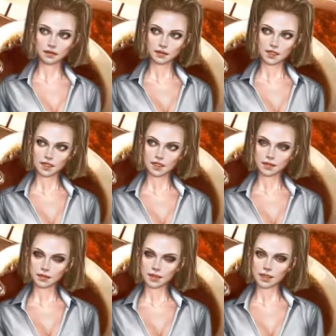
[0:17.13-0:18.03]
Free
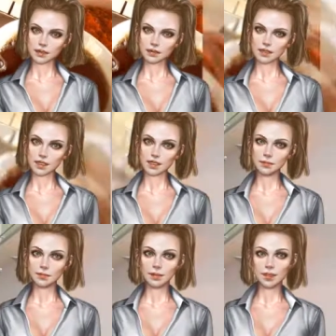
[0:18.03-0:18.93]
Wi-Fi is
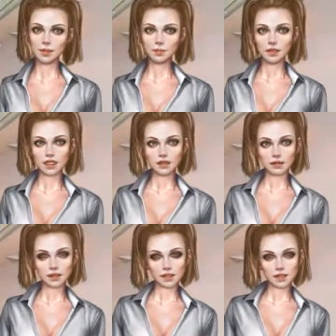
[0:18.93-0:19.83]
provided in all
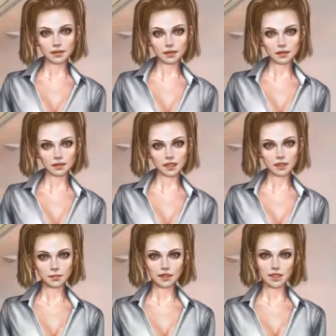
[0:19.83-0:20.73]
apartments.
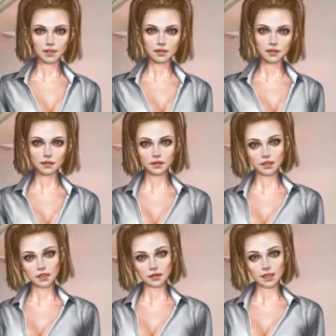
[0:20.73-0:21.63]
All apartments have a
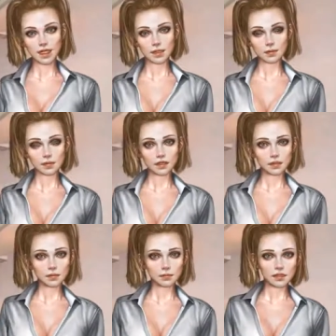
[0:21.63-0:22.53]
kitchen with a
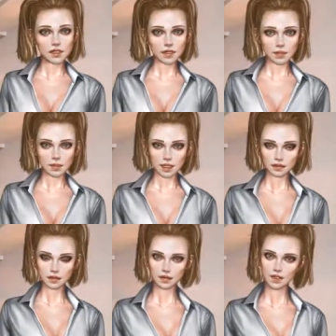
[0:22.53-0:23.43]
dishwasher and oven, a
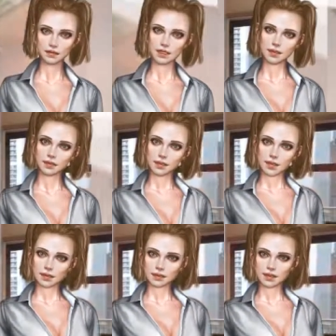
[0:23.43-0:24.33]
private
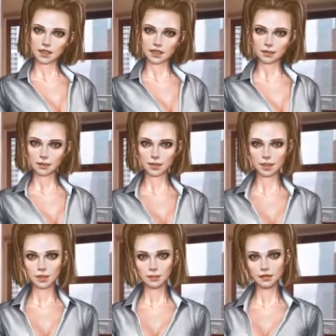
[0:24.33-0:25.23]
bathroom and a terrace with
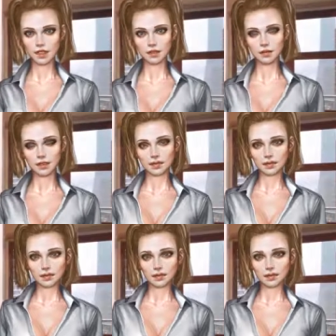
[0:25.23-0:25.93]
views of the river.